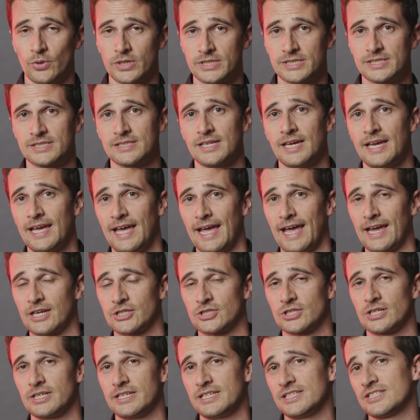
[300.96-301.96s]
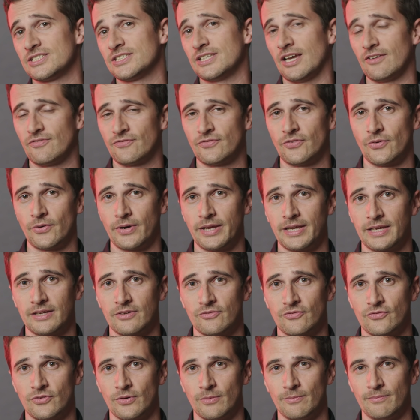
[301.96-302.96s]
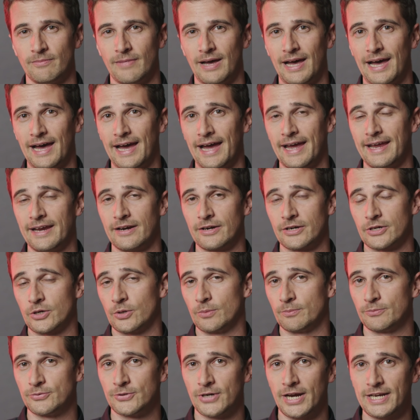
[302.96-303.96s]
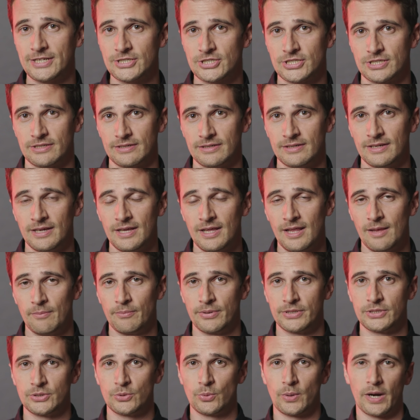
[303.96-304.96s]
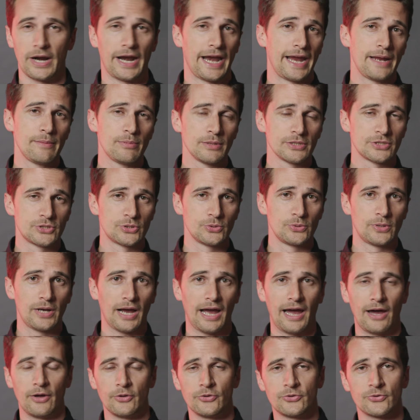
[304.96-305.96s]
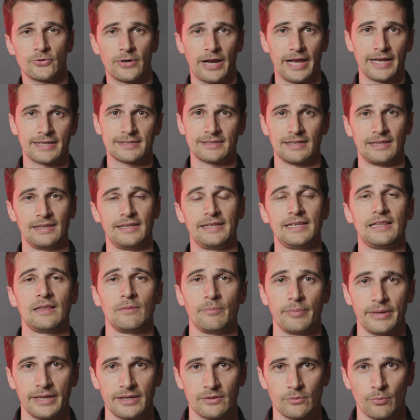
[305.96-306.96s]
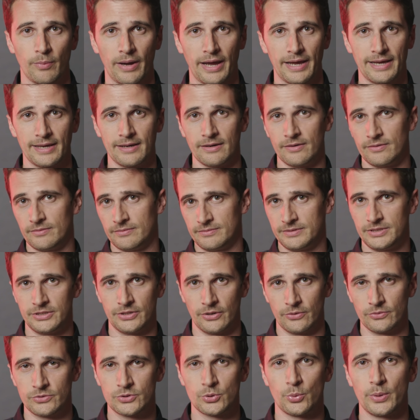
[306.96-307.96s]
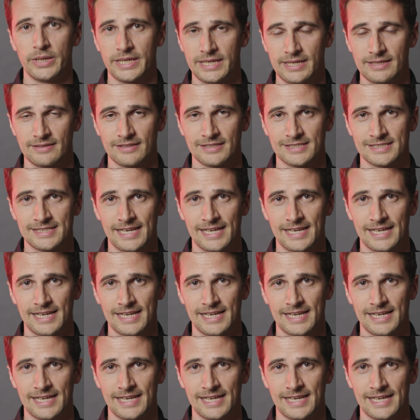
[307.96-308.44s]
was actually suffering from higher compression, but you were able to counteract a little bit by, you know, tweaking the